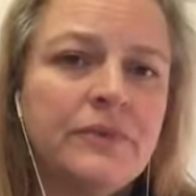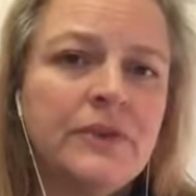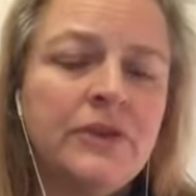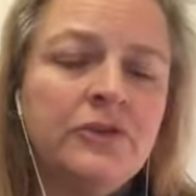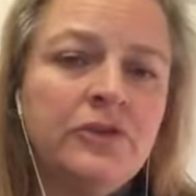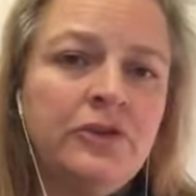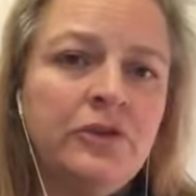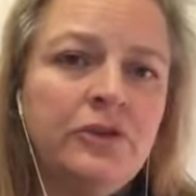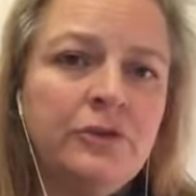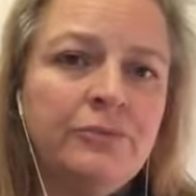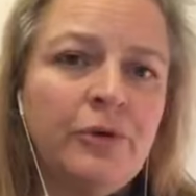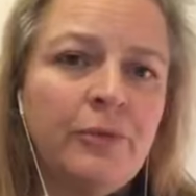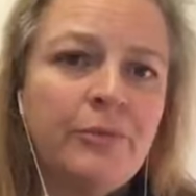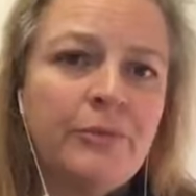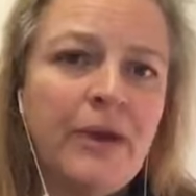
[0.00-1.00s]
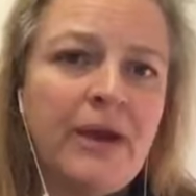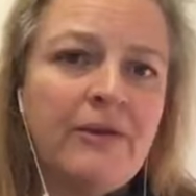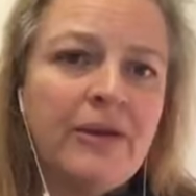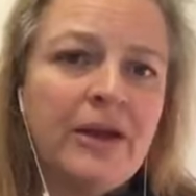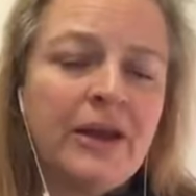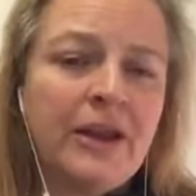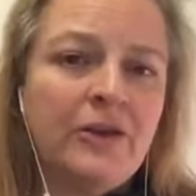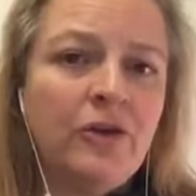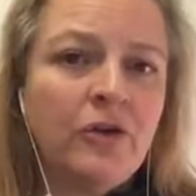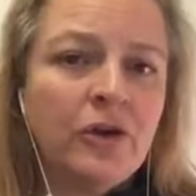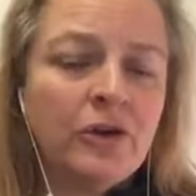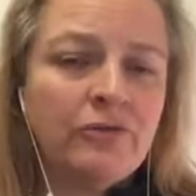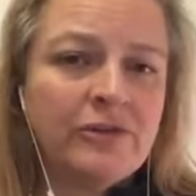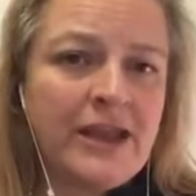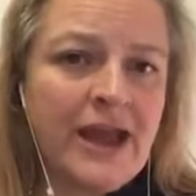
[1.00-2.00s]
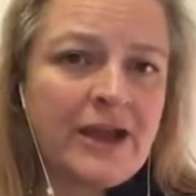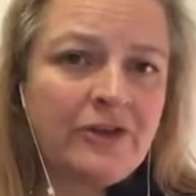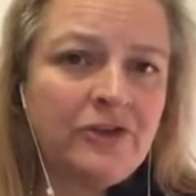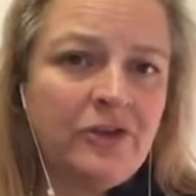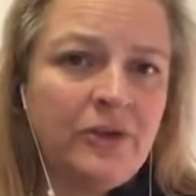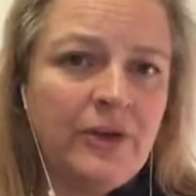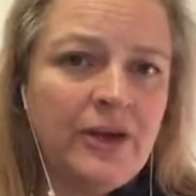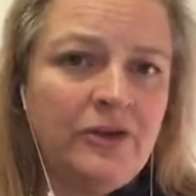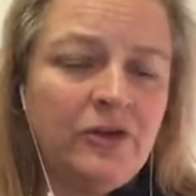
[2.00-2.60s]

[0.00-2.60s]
to the problem area, and not going to react to it.